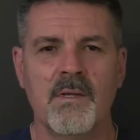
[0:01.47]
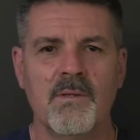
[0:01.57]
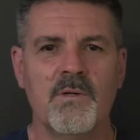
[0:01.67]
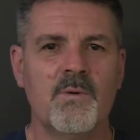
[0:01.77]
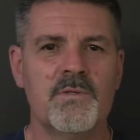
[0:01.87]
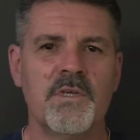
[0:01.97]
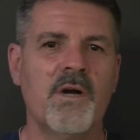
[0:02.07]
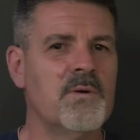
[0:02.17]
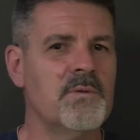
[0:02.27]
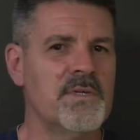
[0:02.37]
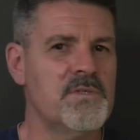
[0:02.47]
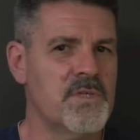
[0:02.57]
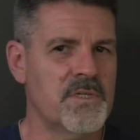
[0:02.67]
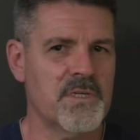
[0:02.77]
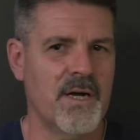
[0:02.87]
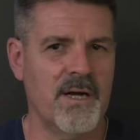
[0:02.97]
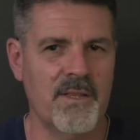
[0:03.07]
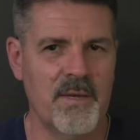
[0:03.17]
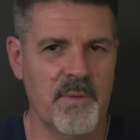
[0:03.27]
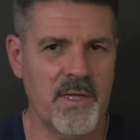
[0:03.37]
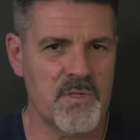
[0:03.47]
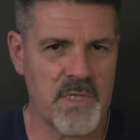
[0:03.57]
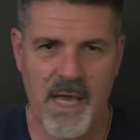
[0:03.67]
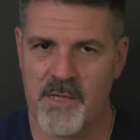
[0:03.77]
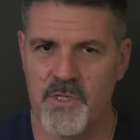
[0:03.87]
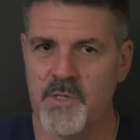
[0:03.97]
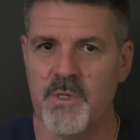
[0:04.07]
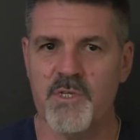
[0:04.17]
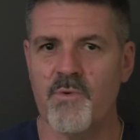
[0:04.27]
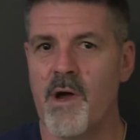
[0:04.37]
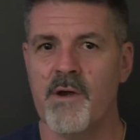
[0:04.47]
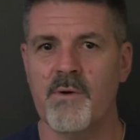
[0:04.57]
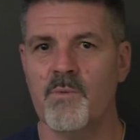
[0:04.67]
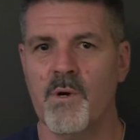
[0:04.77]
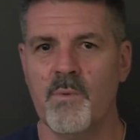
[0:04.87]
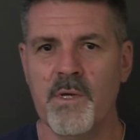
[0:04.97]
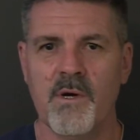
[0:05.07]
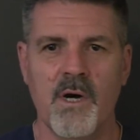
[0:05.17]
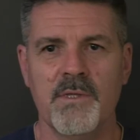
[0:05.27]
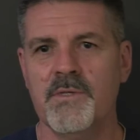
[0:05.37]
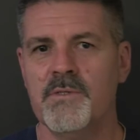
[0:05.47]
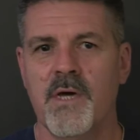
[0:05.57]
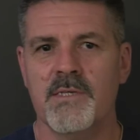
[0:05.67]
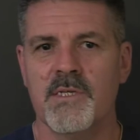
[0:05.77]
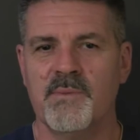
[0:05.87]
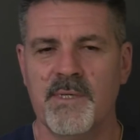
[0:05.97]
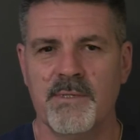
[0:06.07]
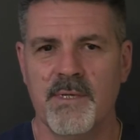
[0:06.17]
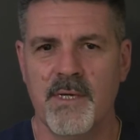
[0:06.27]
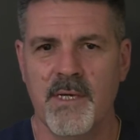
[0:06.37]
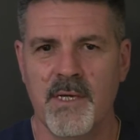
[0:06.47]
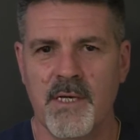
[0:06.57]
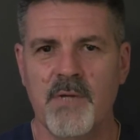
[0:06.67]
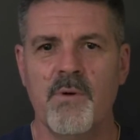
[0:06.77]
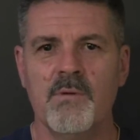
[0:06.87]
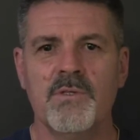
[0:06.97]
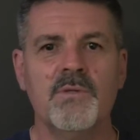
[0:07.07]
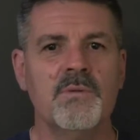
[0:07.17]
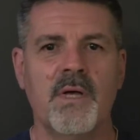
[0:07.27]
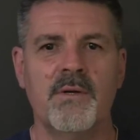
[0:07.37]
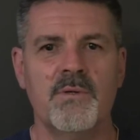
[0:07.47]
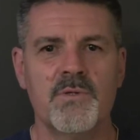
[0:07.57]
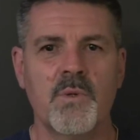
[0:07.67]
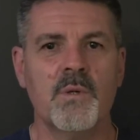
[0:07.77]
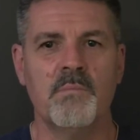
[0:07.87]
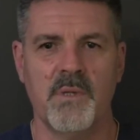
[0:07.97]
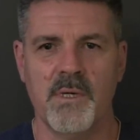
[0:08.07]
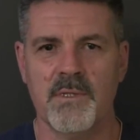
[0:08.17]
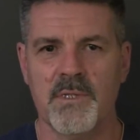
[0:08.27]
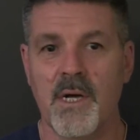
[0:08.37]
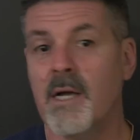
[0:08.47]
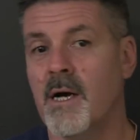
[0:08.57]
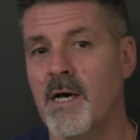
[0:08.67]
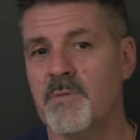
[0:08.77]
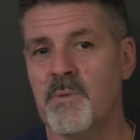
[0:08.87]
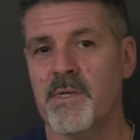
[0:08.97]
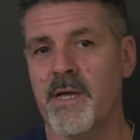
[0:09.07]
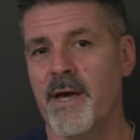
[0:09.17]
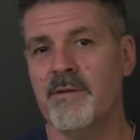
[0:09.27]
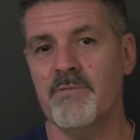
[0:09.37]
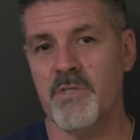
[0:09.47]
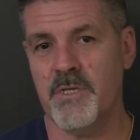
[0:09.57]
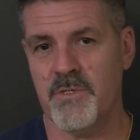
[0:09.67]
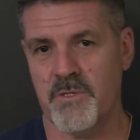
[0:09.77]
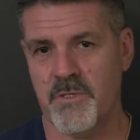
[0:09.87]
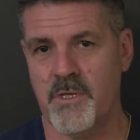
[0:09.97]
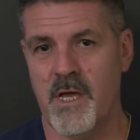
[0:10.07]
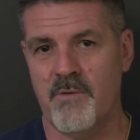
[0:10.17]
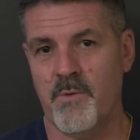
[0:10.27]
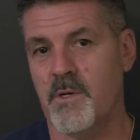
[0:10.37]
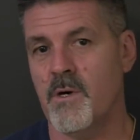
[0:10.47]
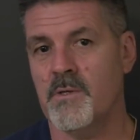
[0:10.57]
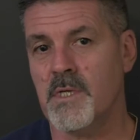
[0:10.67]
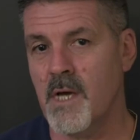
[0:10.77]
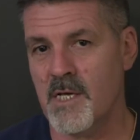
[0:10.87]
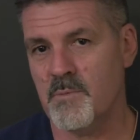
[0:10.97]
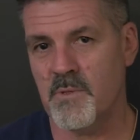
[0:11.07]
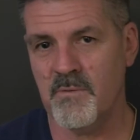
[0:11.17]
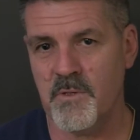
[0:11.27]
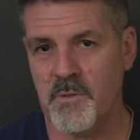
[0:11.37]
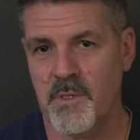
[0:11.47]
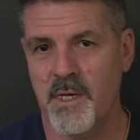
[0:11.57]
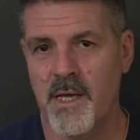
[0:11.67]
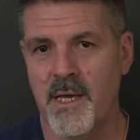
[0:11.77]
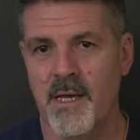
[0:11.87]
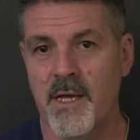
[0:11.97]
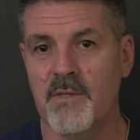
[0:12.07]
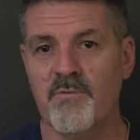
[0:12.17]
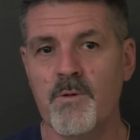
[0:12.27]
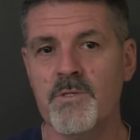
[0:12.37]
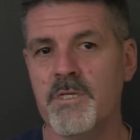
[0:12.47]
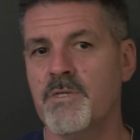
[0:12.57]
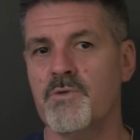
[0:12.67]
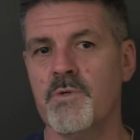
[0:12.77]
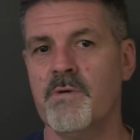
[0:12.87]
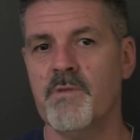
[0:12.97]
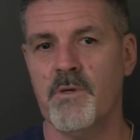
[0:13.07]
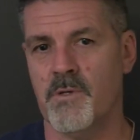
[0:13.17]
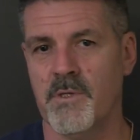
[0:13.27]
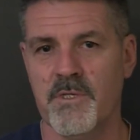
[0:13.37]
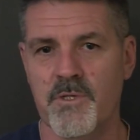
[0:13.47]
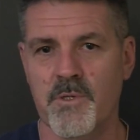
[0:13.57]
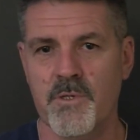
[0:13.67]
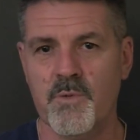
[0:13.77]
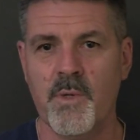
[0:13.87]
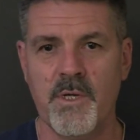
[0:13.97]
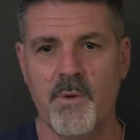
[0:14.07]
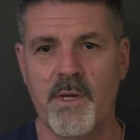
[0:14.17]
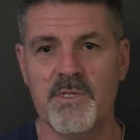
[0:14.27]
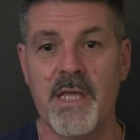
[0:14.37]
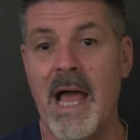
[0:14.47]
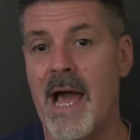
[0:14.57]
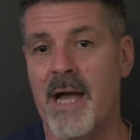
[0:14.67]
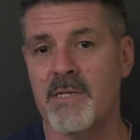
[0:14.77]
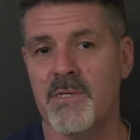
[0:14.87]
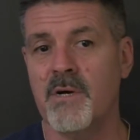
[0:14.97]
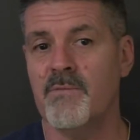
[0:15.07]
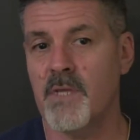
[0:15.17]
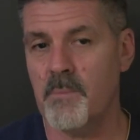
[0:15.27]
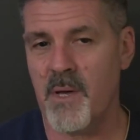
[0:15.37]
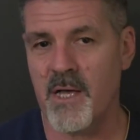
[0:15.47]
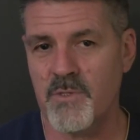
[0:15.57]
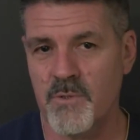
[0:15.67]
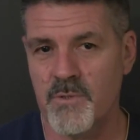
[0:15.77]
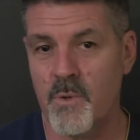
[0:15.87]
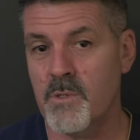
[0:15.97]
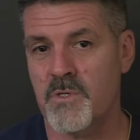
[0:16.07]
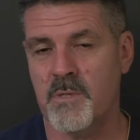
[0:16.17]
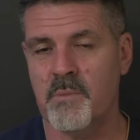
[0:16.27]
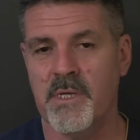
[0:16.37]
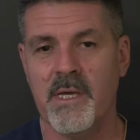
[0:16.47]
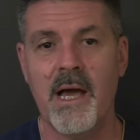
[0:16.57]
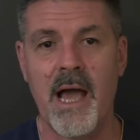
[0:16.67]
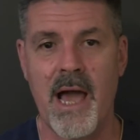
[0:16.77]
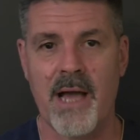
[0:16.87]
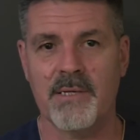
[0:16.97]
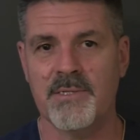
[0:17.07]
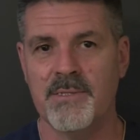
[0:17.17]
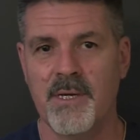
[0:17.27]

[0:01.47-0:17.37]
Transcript: Luke was the only Gentile, that means non Jewish, writer in what we call the New Testament. He wrote two letters or books a gospel account of Jesus' life, we call the Gospel of Luke, and the first history of the early church we know as the Acts of the Apostles, or simply Acts.